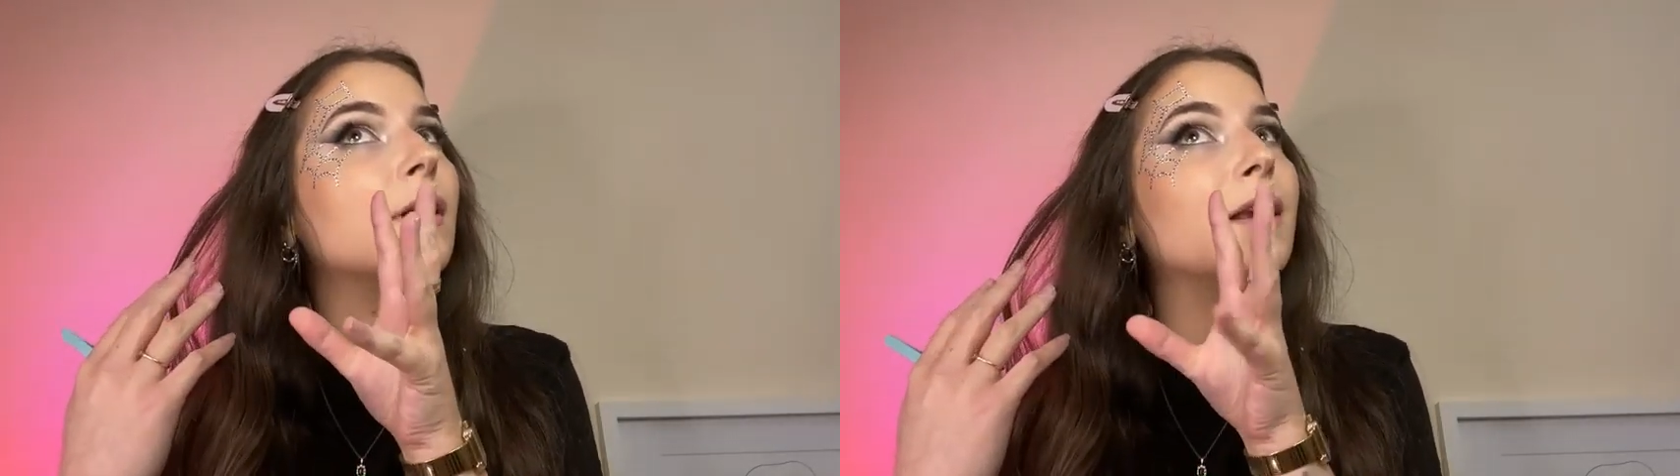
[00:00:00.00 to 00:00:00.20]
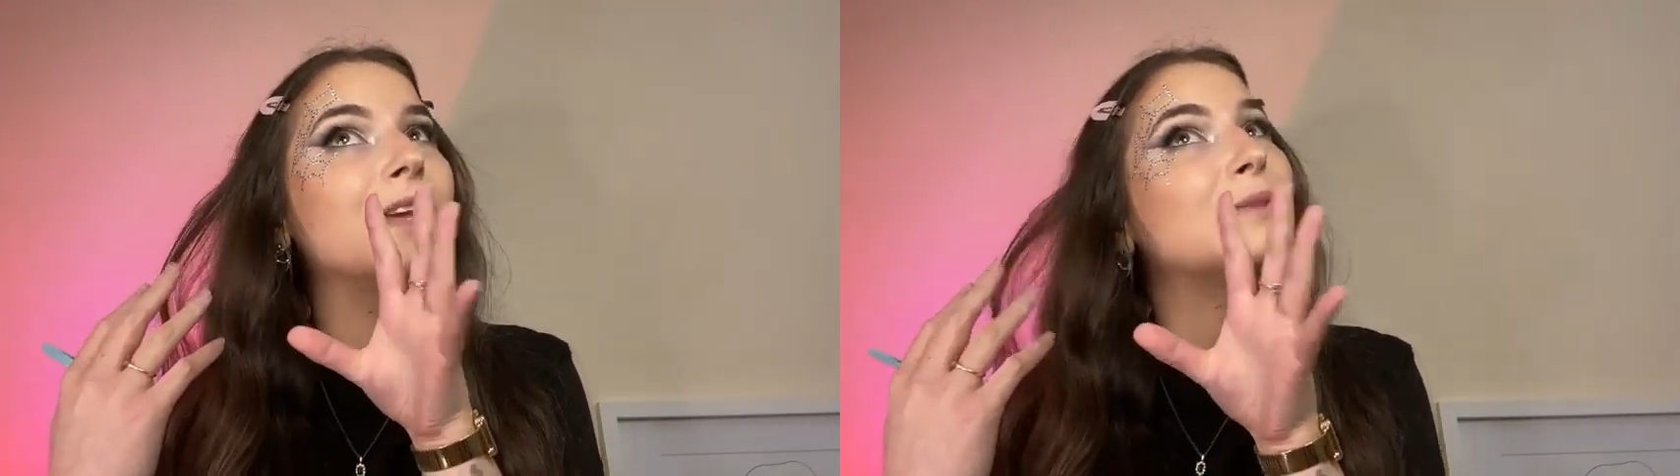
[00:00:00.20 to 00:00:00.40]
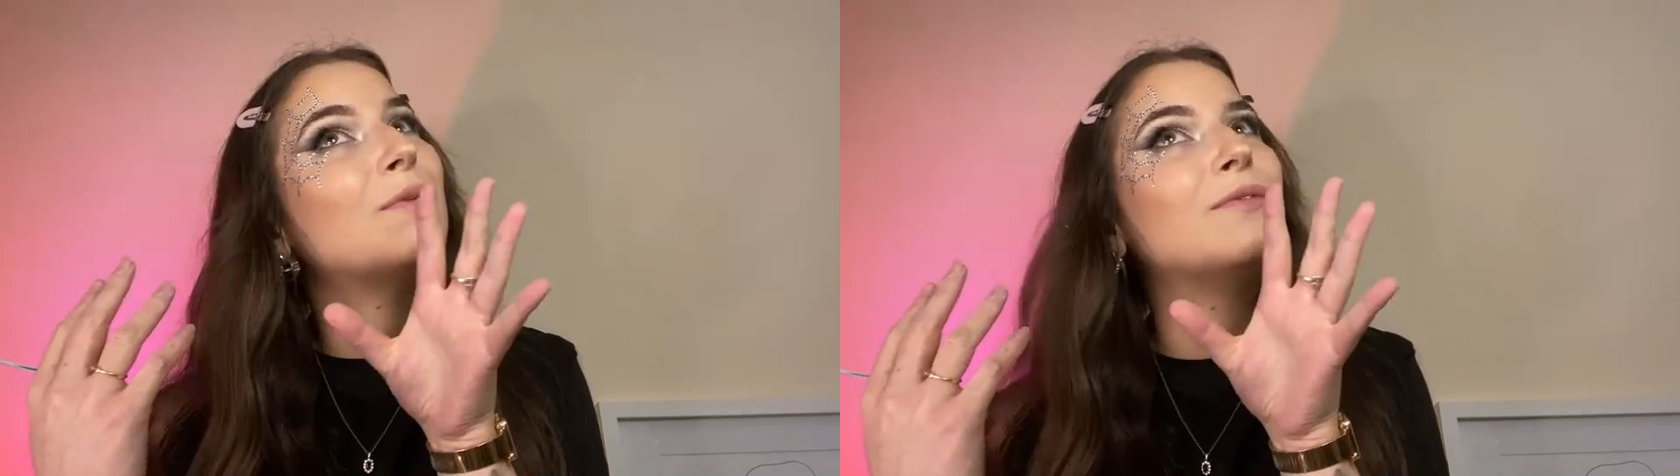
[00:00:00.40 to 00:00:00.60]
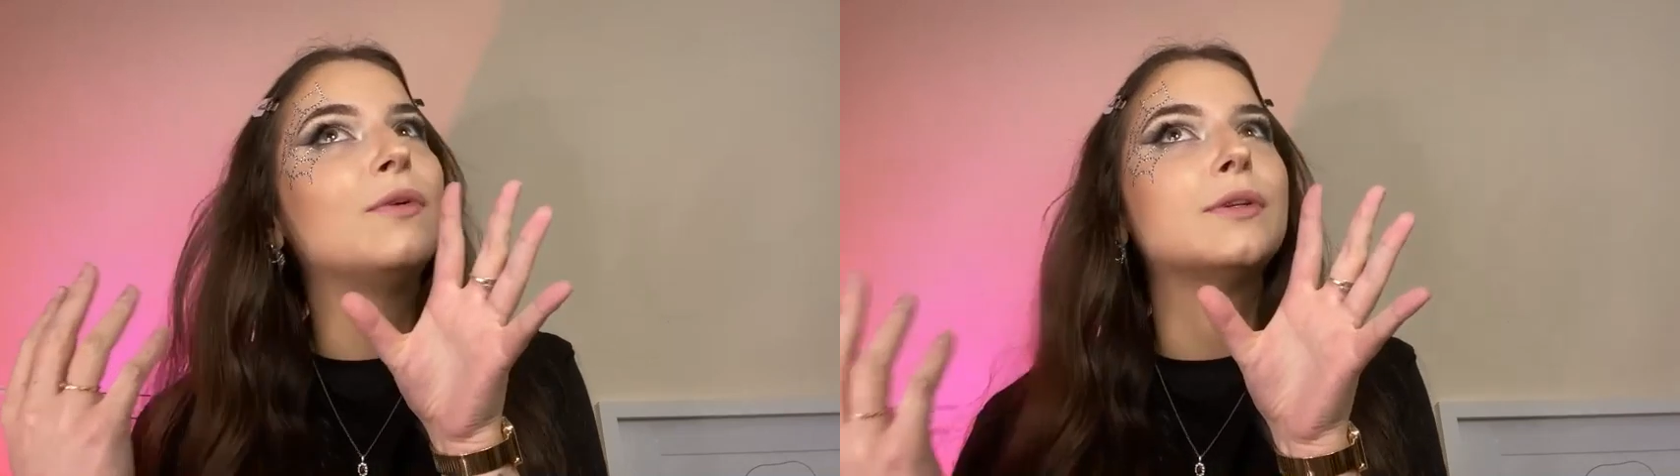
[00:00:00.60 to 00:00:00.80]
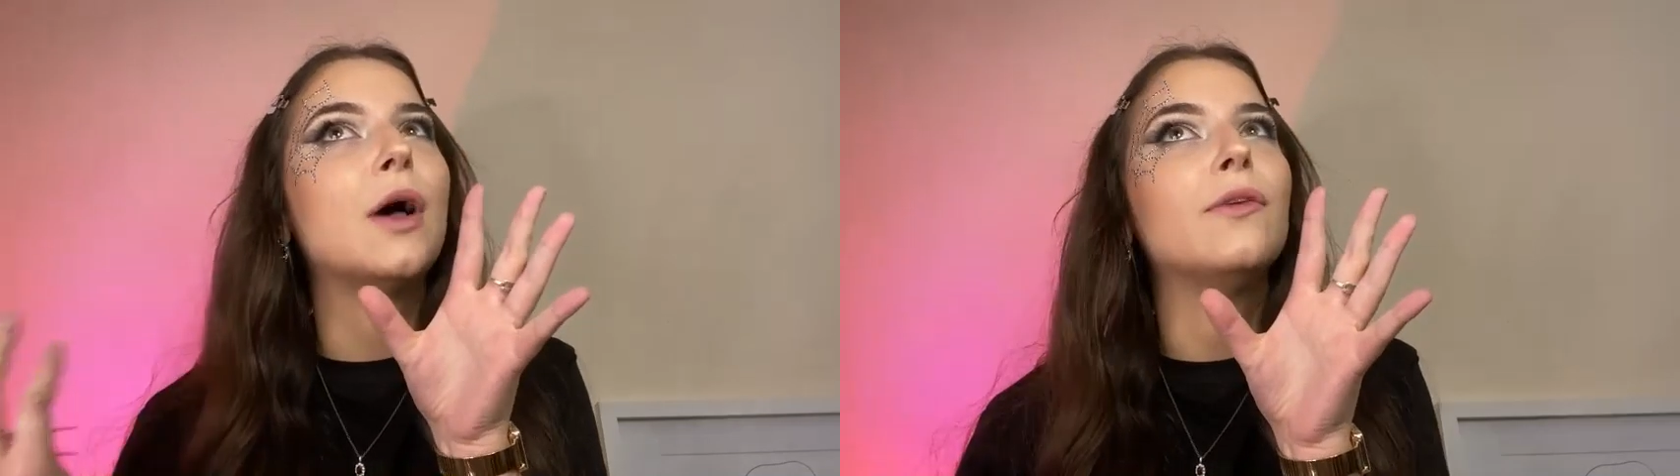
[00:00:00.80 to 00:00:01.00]
unless one
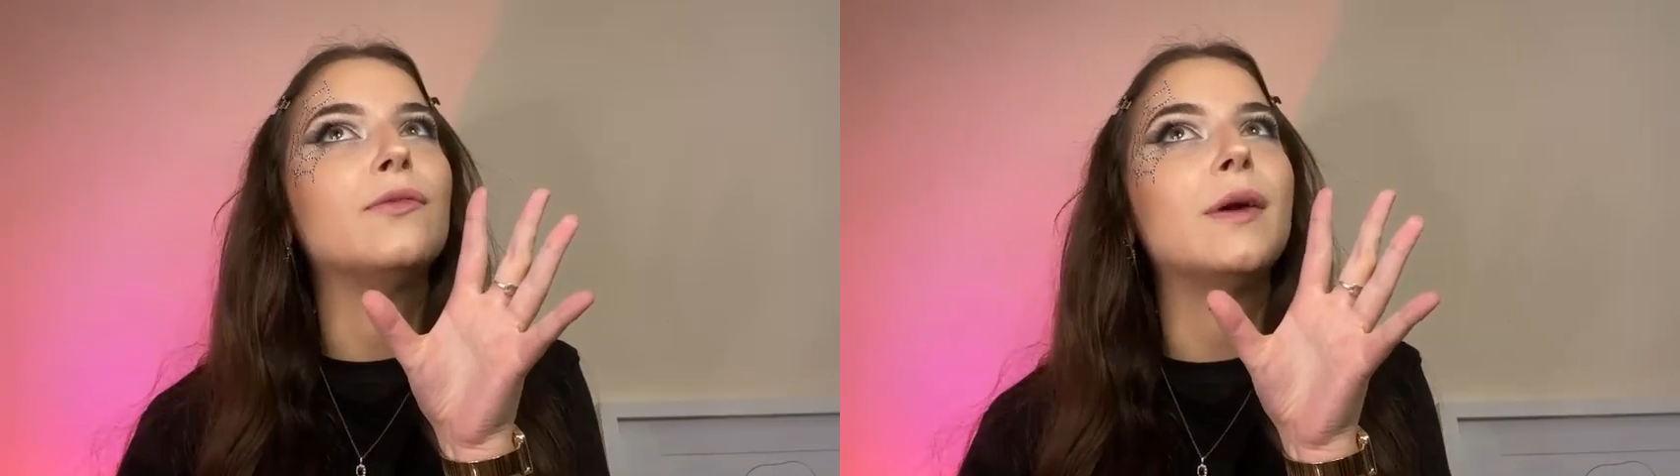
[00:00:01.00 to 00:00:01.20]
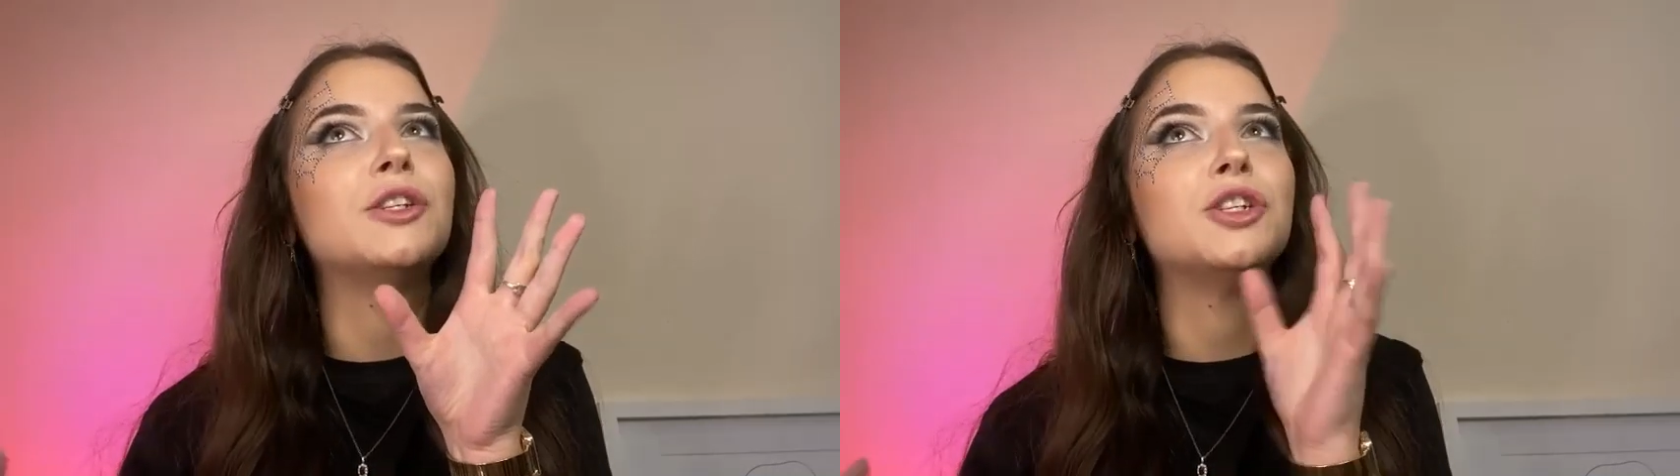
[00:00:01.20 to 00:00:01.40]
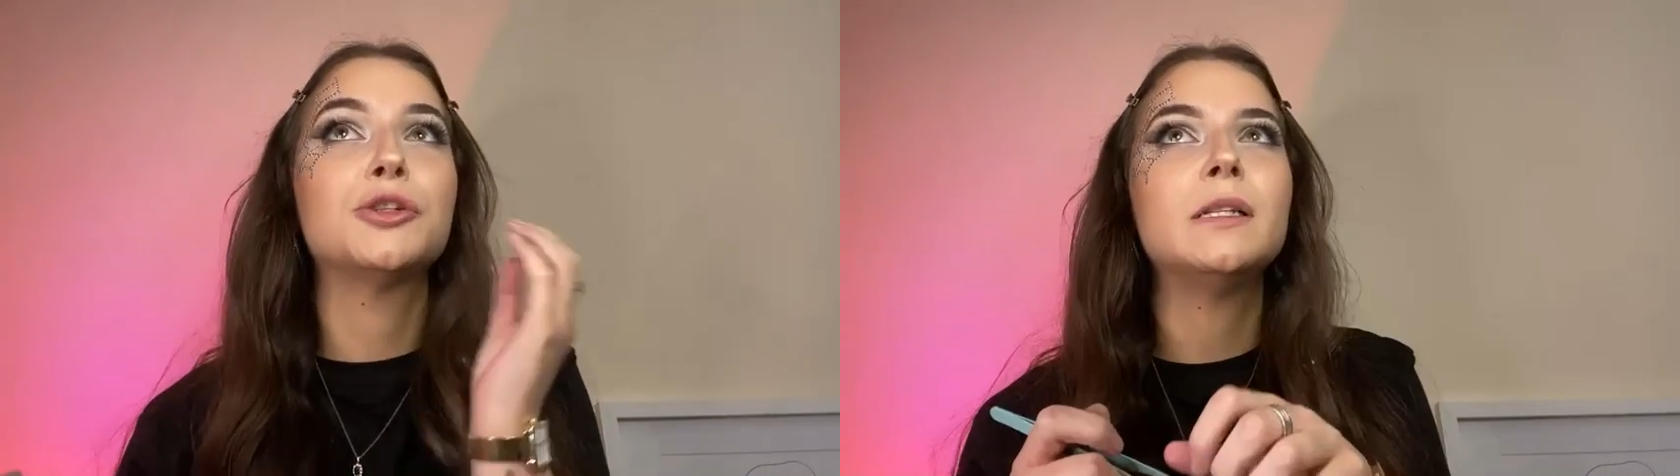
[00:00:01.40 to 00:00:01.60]
falls off, which